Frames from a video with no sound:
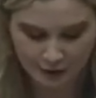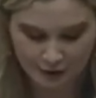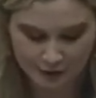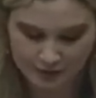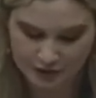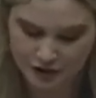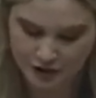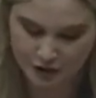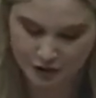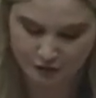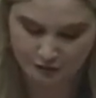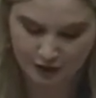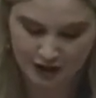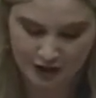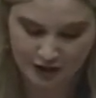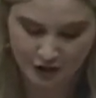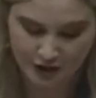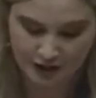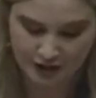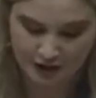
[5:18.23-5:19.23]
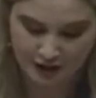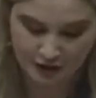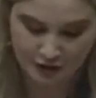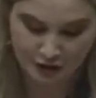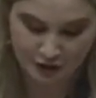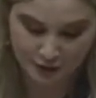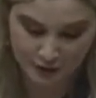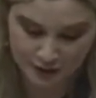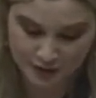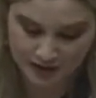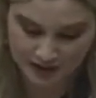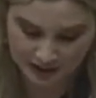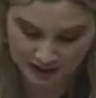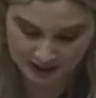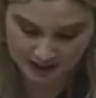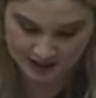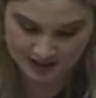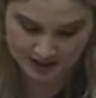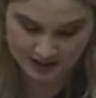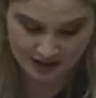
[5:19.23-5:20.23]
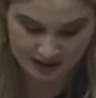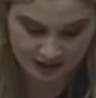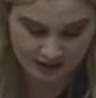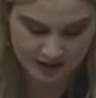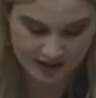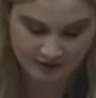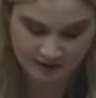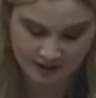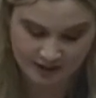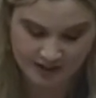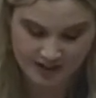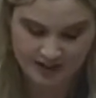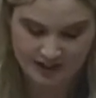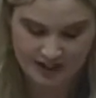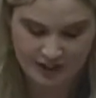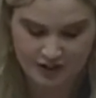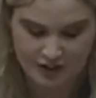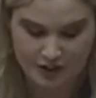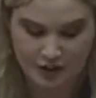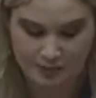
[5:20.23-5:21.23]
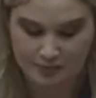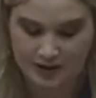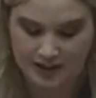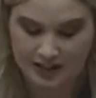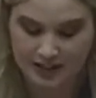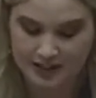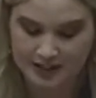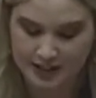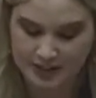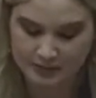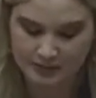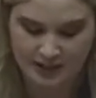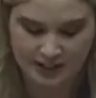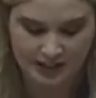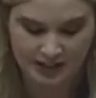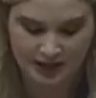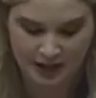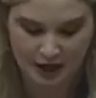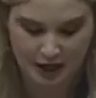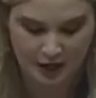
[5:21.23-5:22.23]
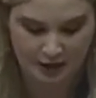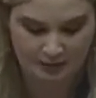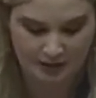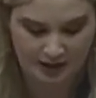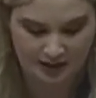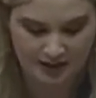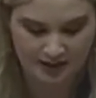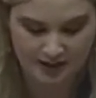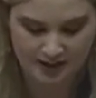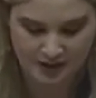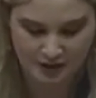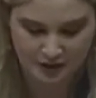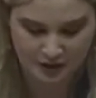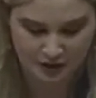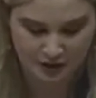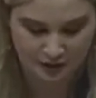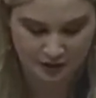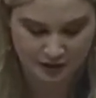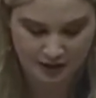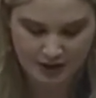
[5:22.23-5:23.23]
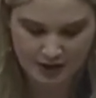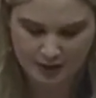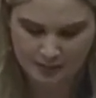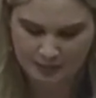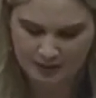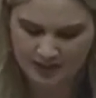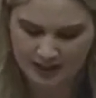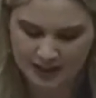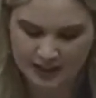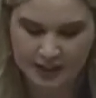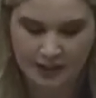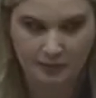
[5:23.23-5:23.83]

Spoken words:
Commissioner Roger Goodell used us and the investigation to make it seem like he cared about this issue, but then he